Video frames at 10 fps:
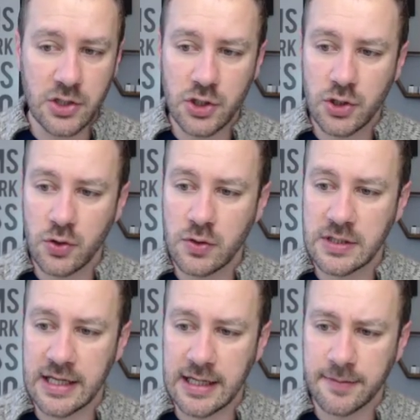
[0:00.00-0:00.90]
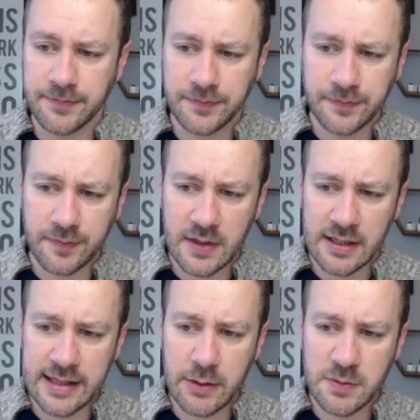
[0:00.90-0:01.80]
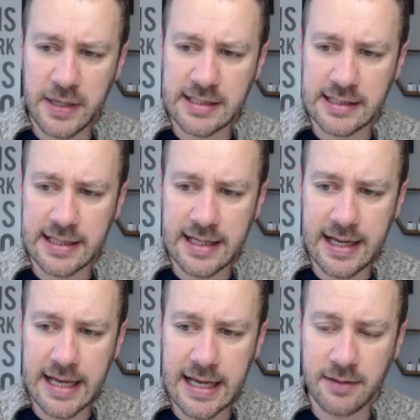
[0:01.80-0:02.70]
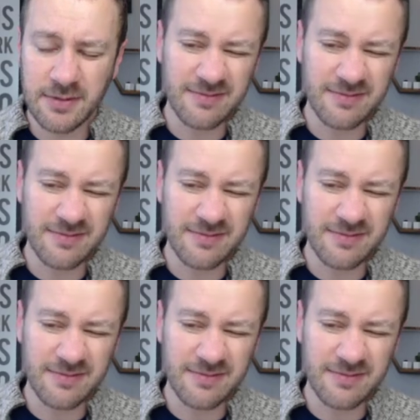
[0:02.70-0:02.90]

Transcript: Tuesday, that was basically